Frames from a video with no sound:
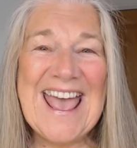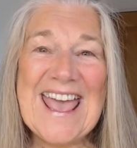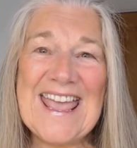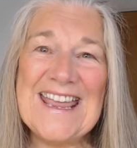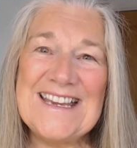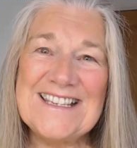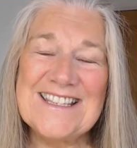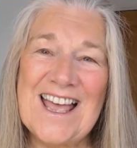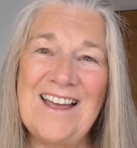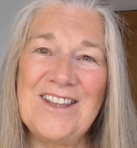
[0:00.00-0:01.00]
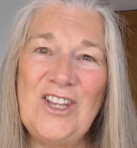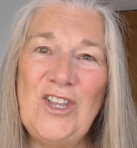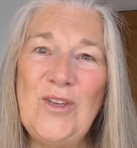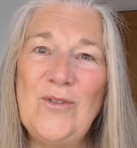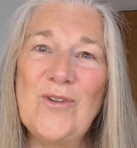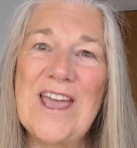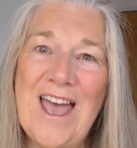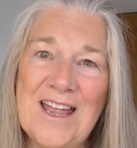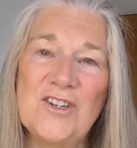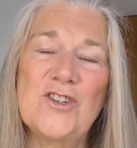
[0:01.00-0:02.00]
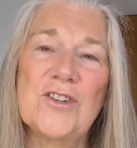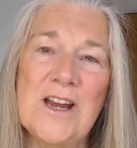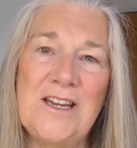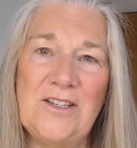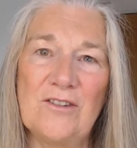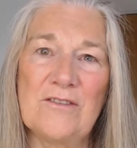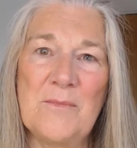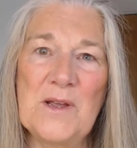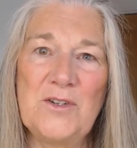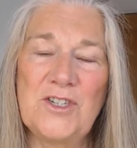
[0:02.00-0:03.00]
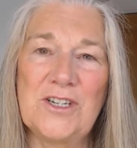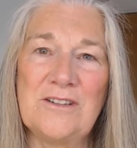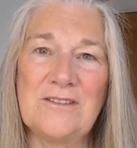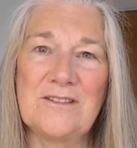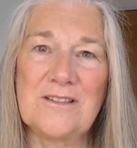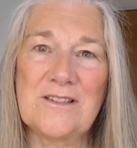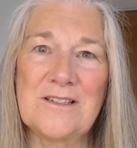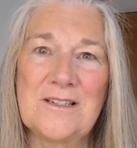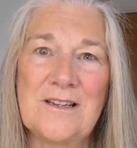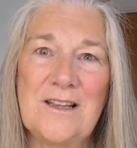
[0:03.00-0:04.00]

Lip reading: is that you can train your emotions.